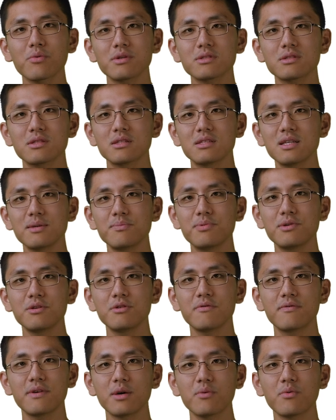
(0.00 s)
was the
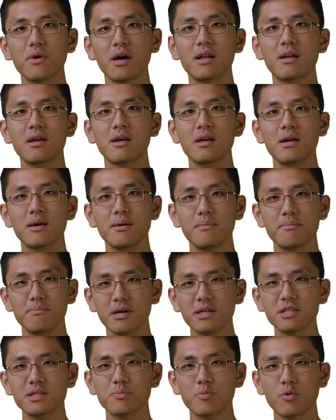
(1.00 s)
TPU V1
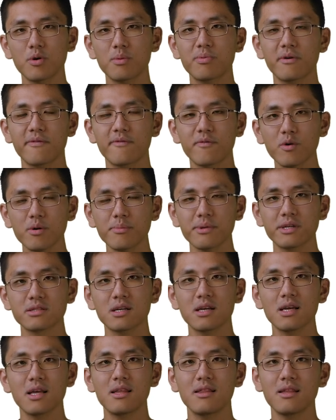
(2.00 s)
much more
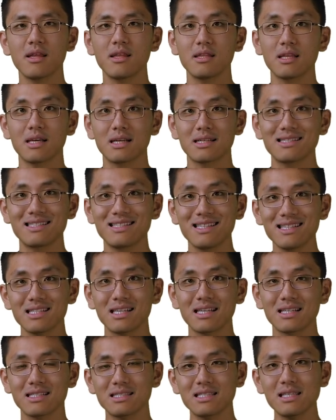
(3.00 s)
performant than the
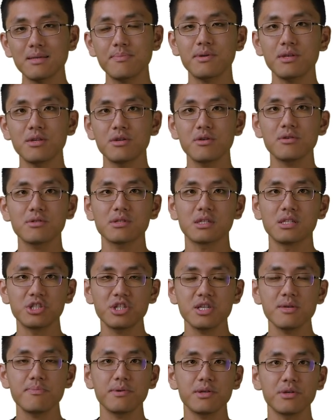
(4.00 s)
existing CPUs and
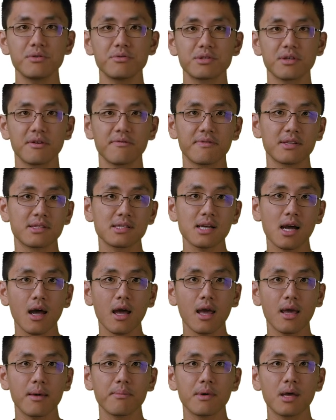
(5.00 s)
GPUs of the
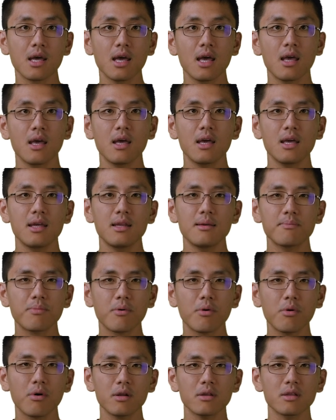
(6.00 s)
time, it
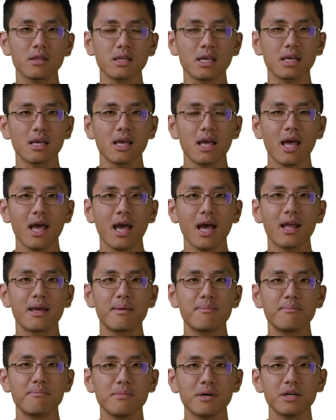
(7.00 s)
importantly had
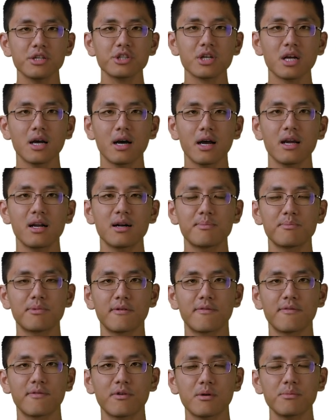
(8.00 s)
a much higher
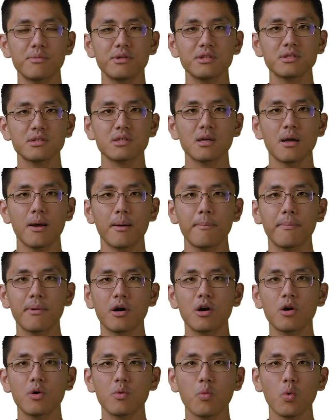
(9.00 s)
performance
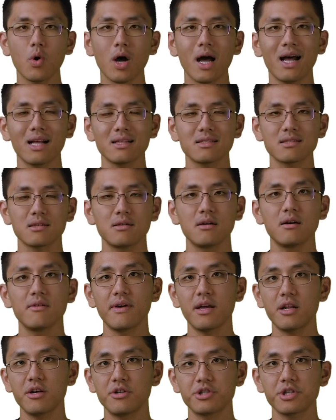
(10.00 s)
per watt
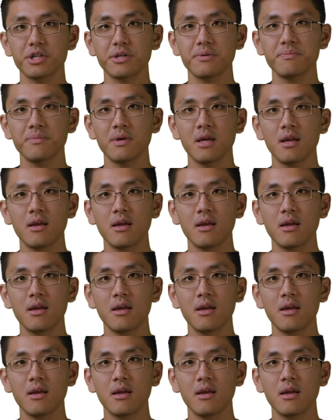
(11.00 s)
of energy.